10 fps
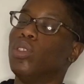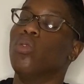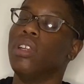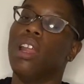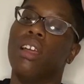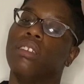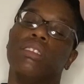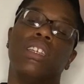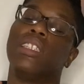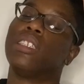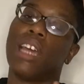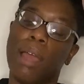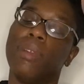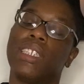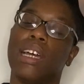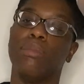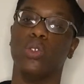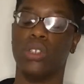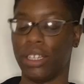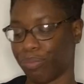doing that. It's time to stop
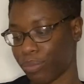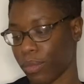doing that.